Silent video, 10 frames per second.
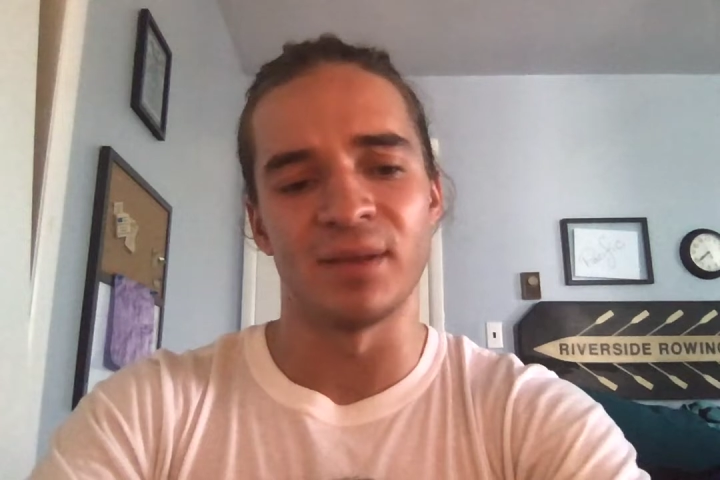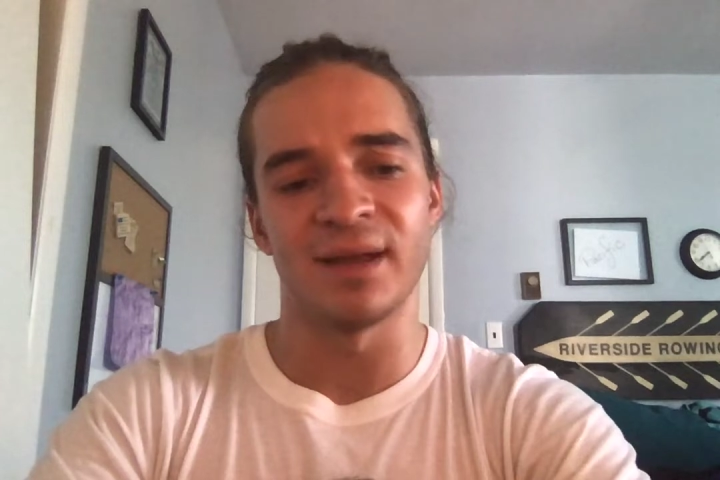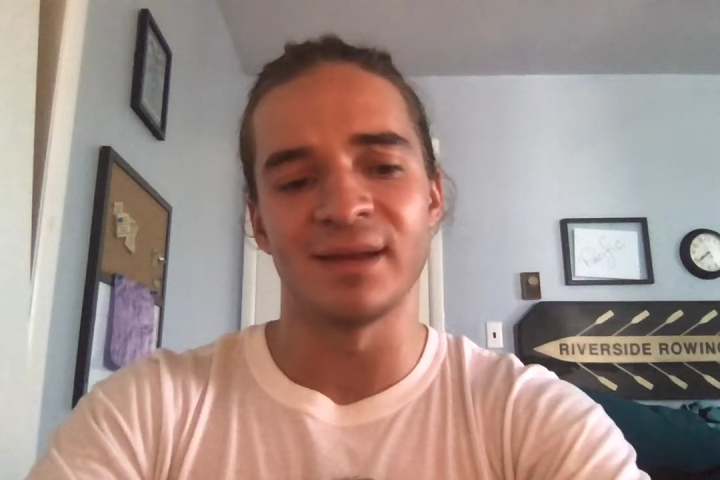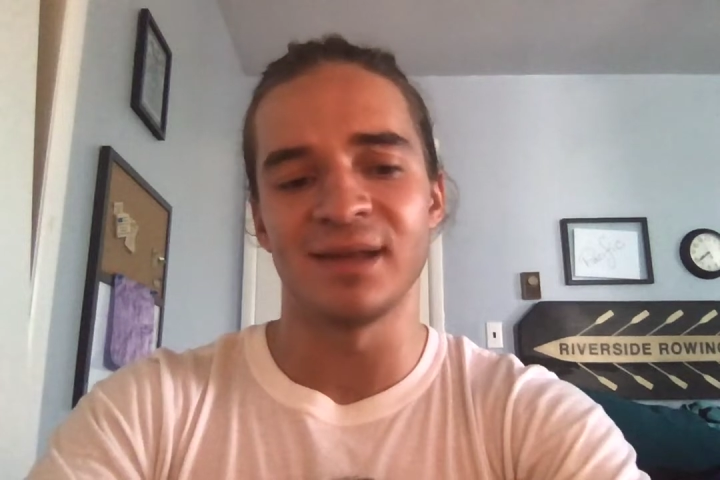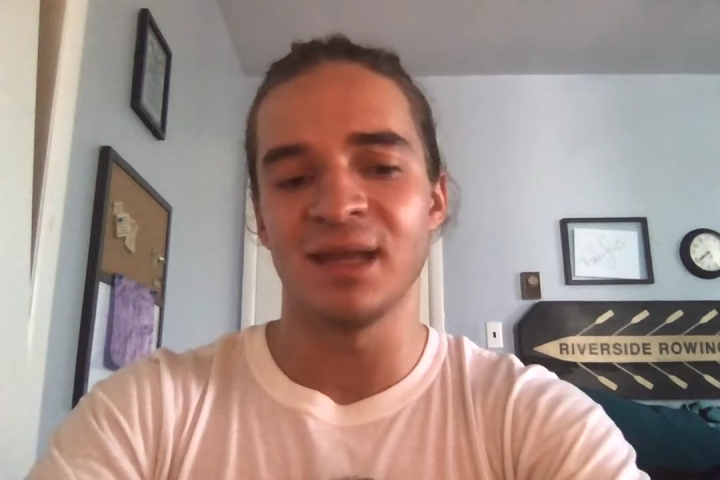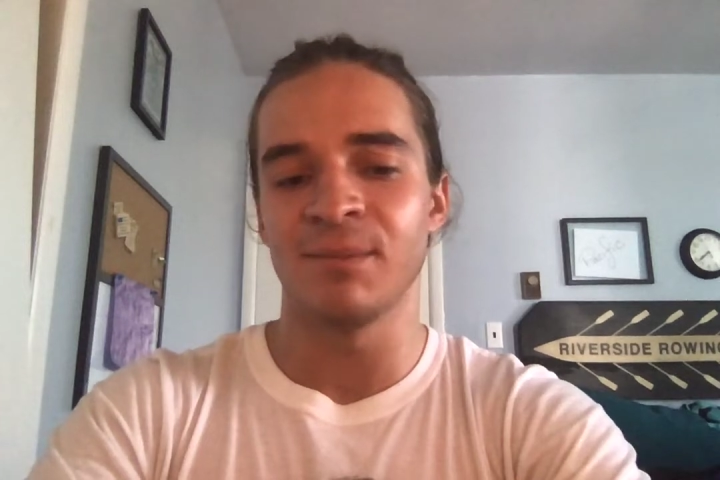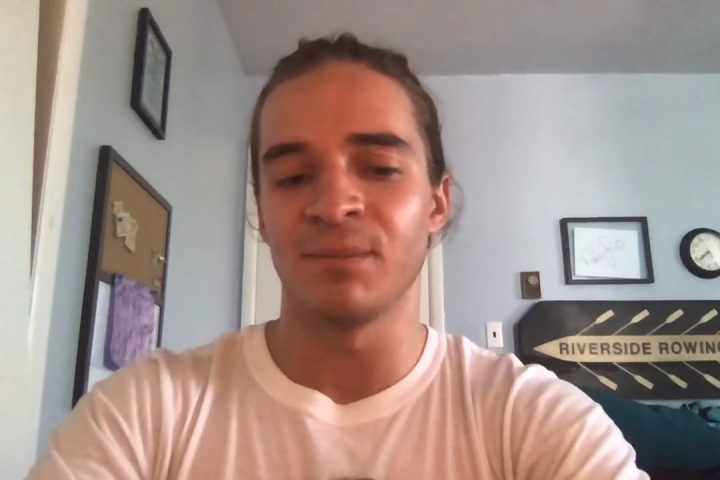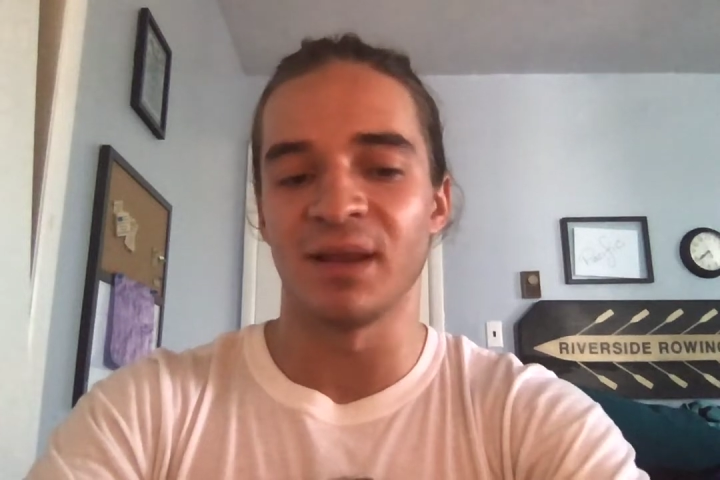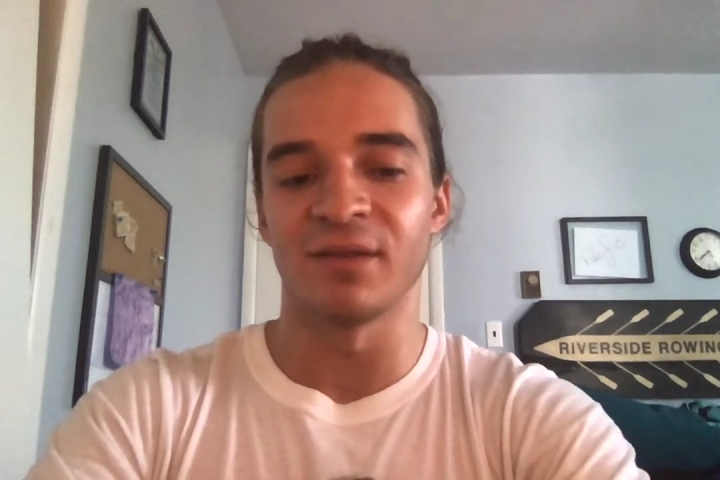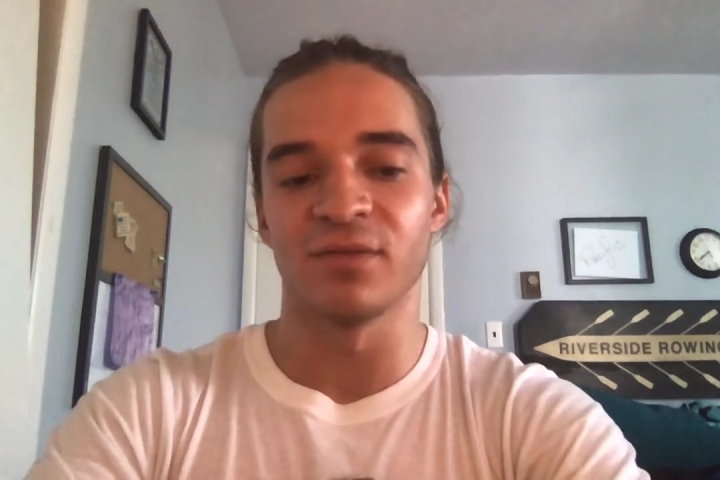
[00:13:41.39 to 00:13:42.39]
playing deep,
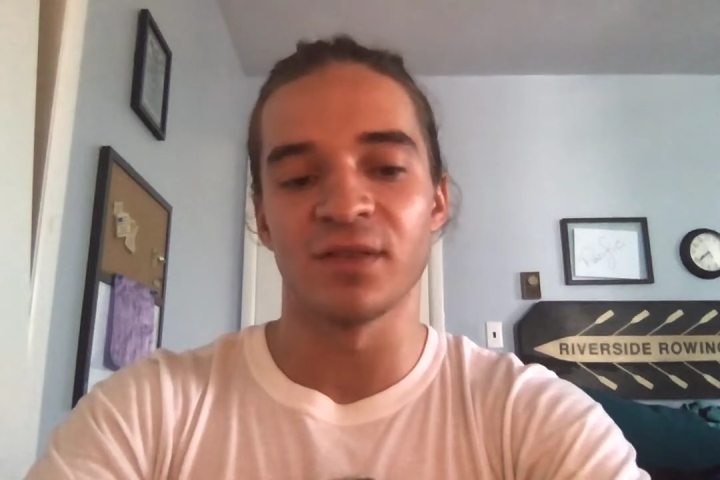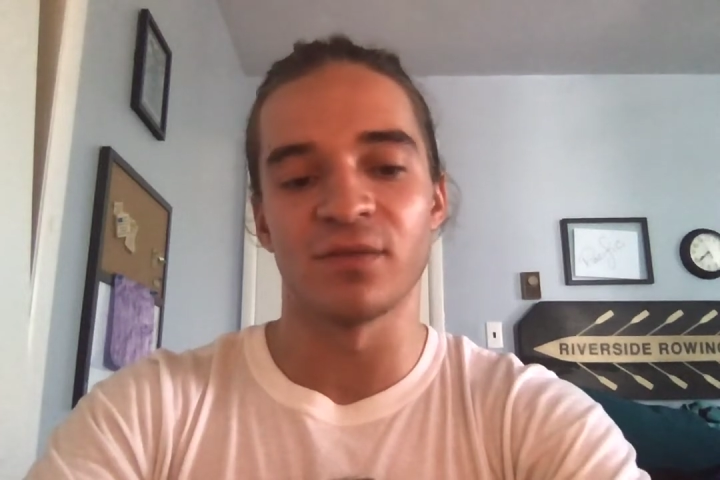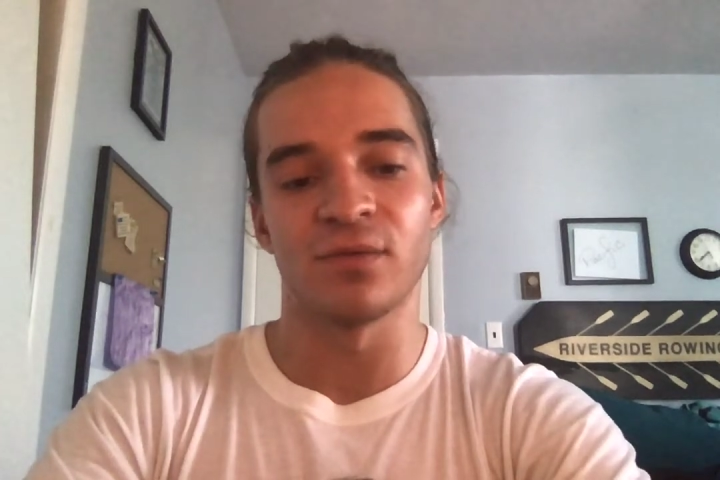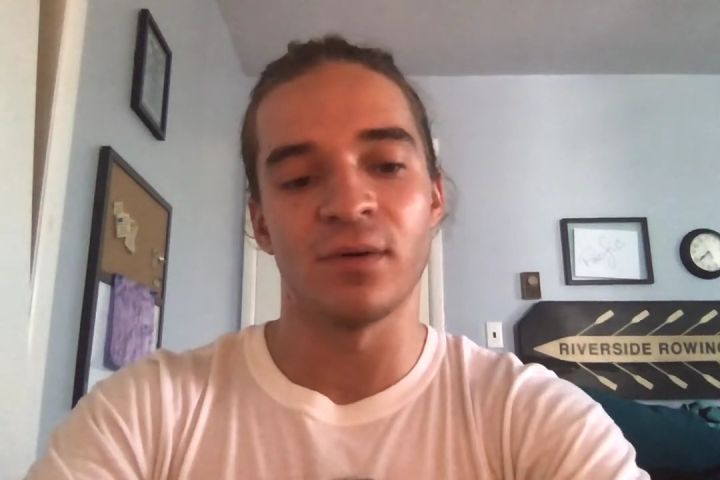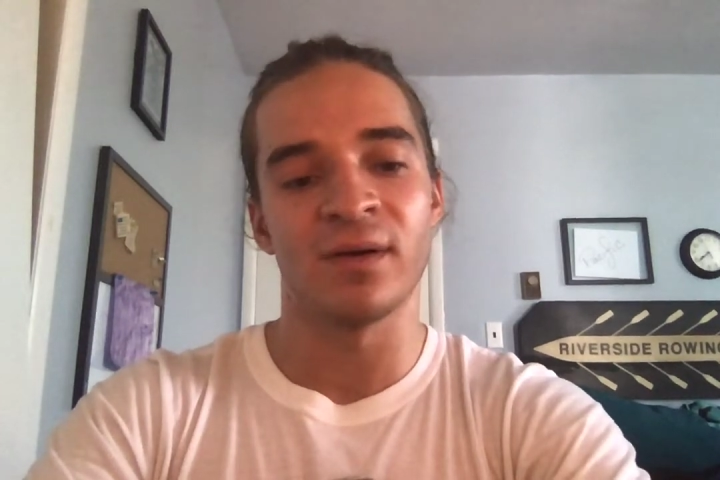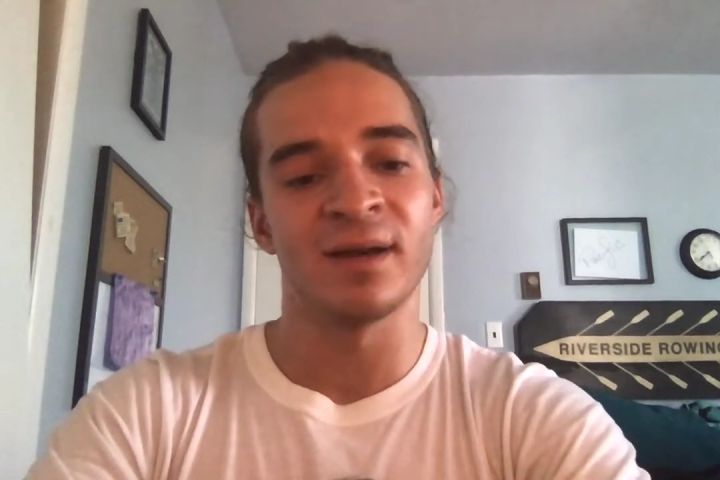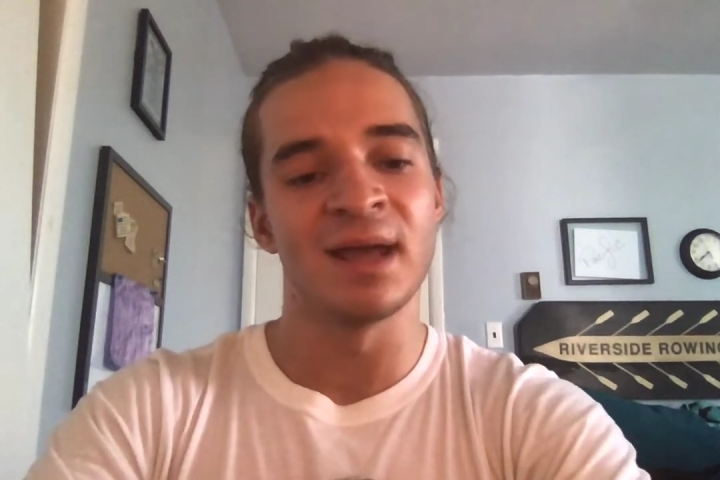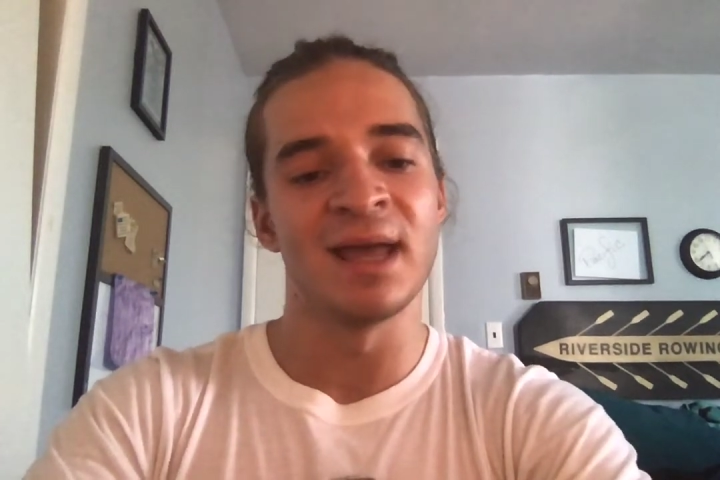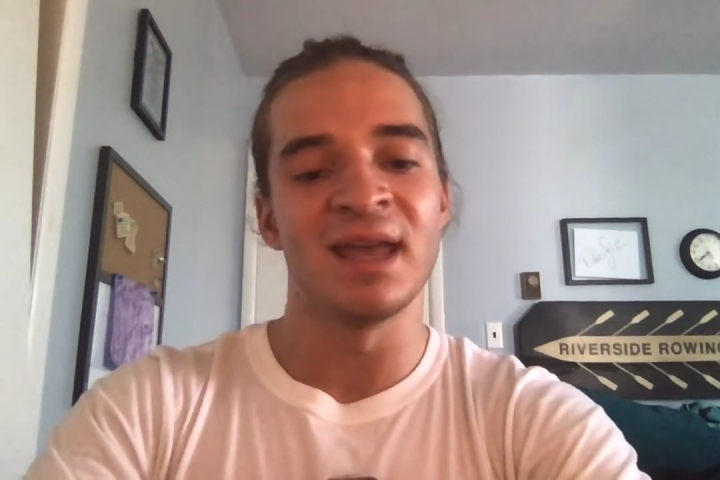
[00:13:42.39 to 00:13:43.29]
playing further forward,